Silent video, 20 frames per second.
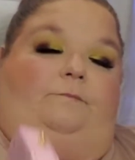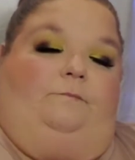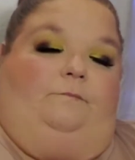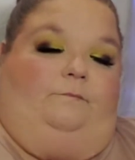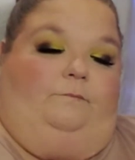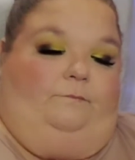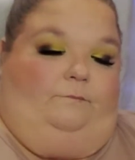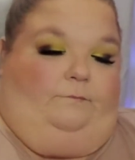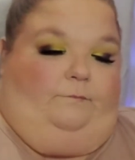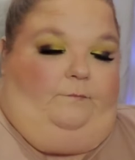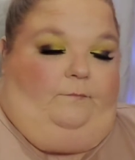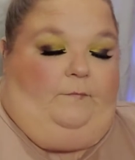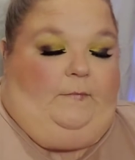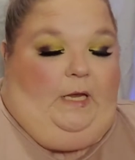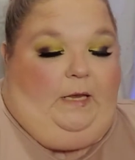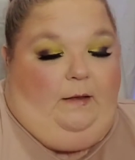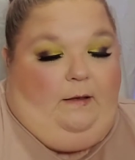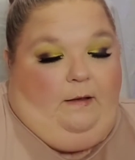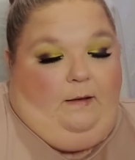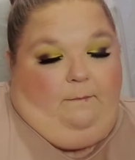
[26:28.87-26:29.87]

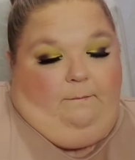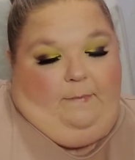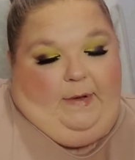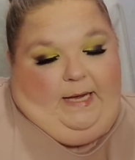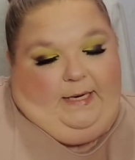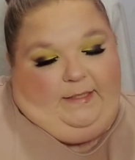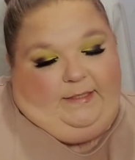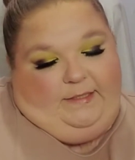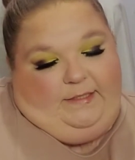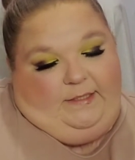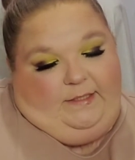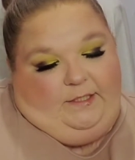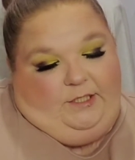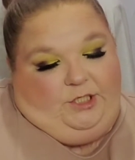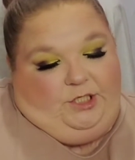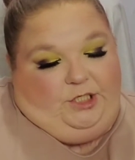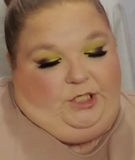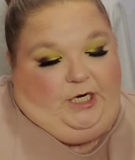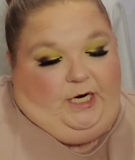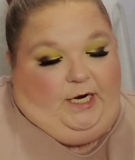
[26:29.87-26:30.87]
Mine is in the
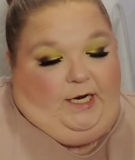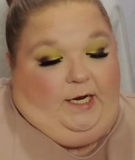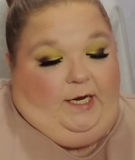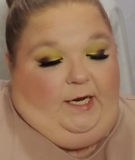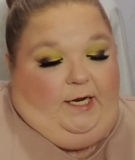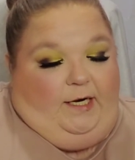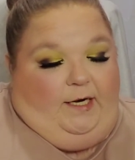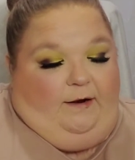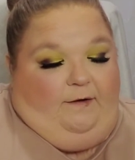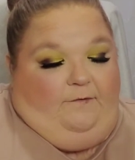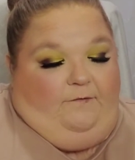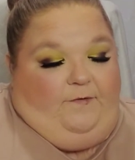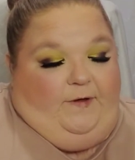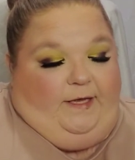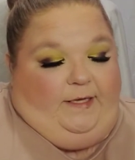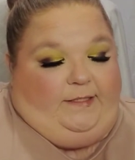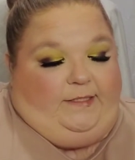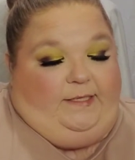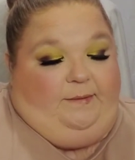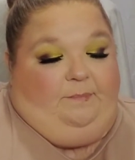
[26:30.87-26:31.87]
shade
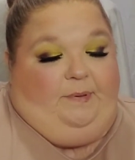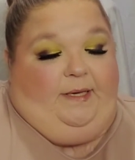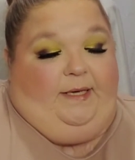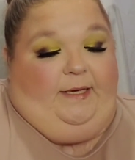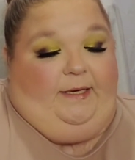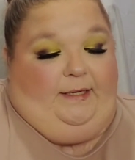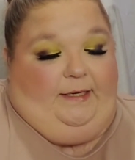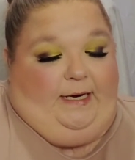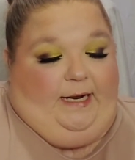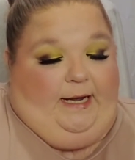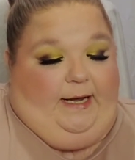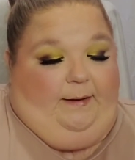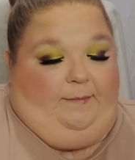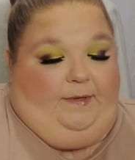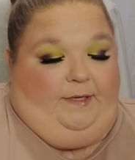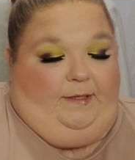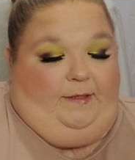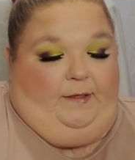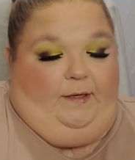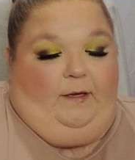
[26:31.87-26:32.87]
Fancy Pink
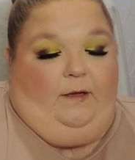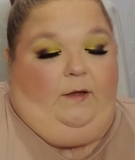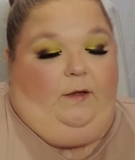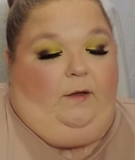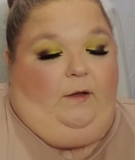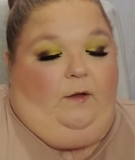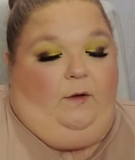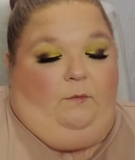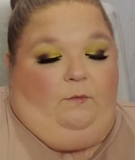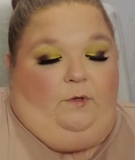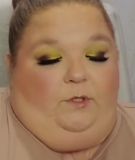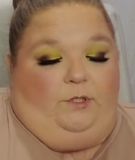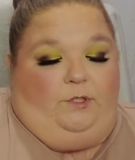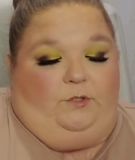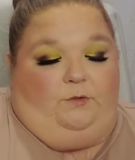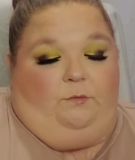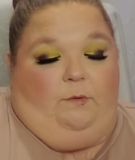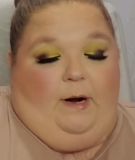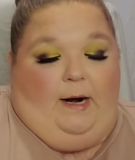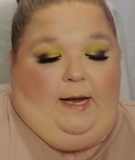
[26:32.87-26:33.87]
Diamond, which
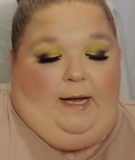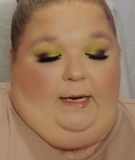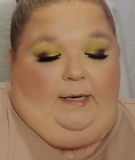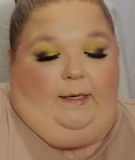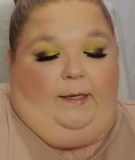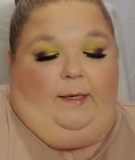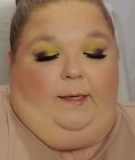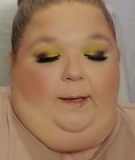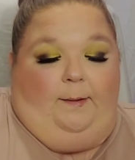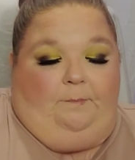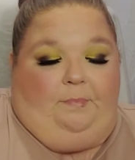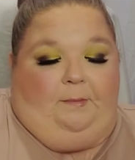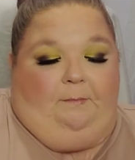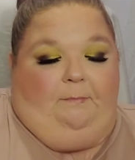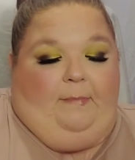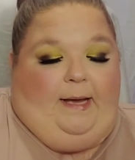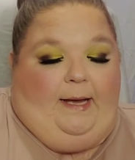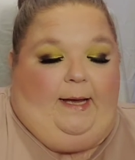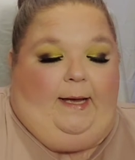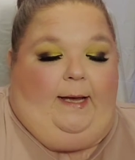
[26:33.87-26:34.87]
is right up
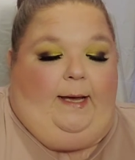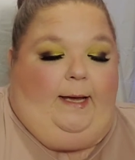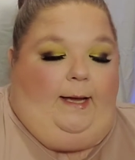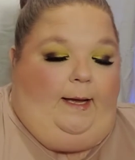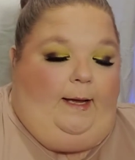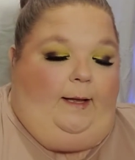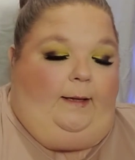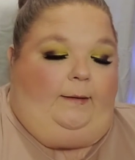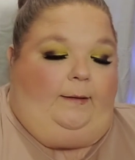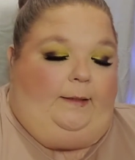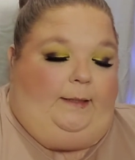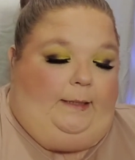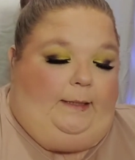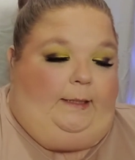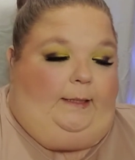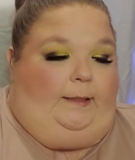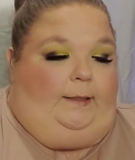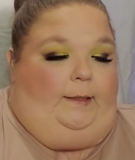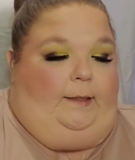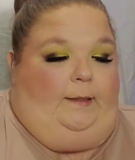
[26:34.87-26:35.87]
my
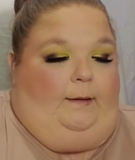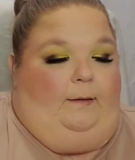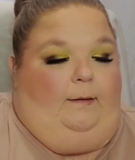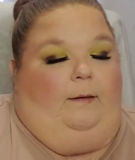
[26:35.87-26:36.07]
alley.